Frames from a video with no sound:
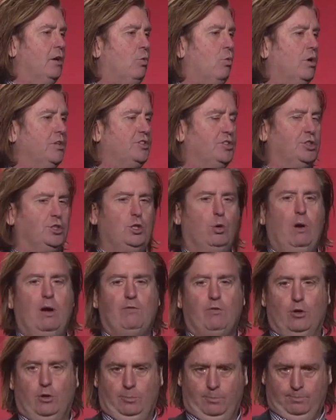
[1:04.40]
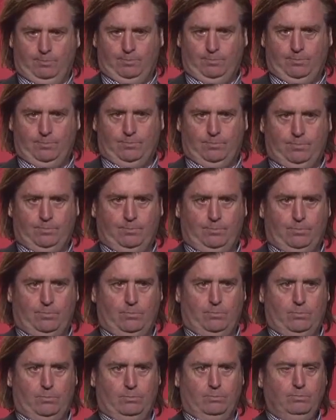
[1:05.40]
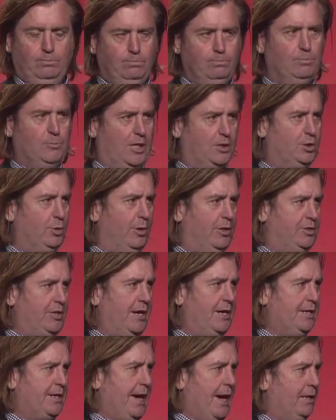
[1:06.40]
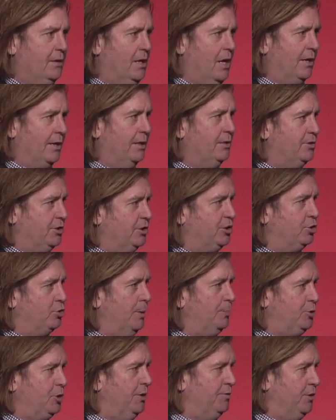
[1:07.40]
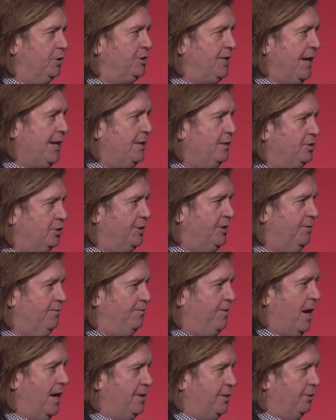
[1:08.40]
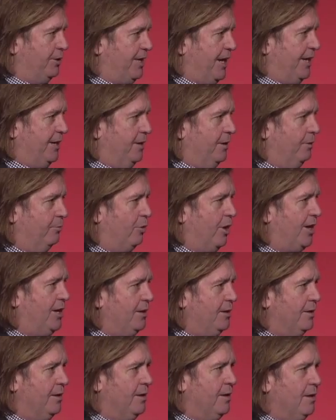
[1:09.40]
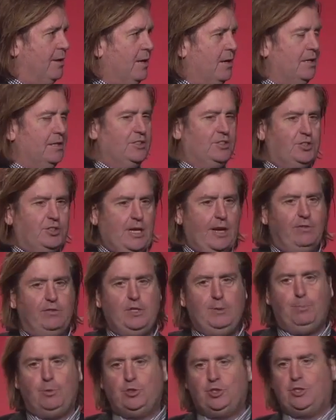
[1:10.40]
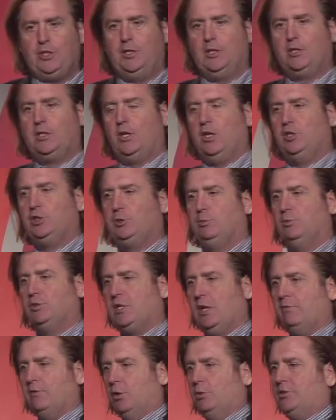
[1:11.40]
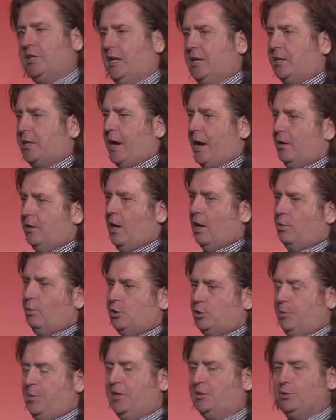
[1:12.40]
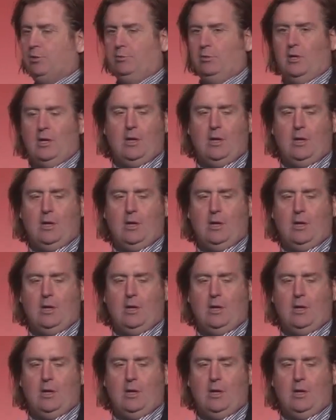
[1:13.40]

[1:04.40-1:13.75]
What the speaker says: whatsoever. You guys know what a data catalog is, description of your data so you can find your data, right? 70% of customers have no data catalog, which means they're